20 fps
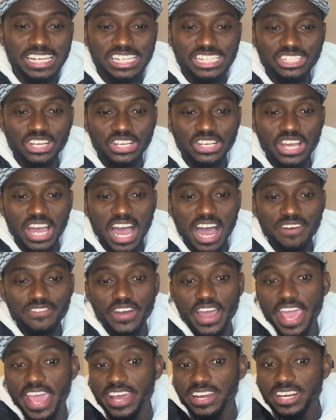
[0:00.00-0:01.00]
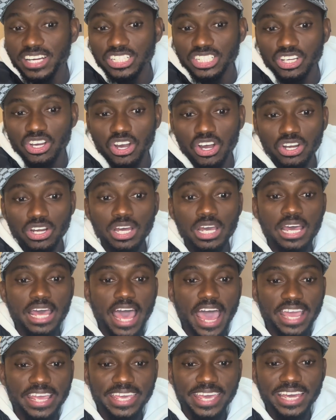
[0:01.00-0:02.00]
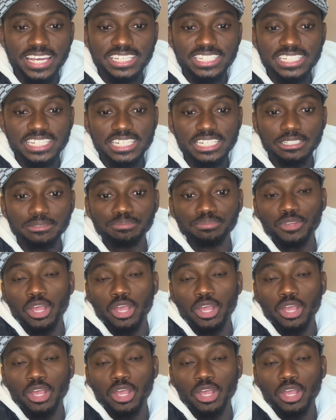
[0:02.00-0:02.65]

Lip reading: So you have Ederson, Akanji,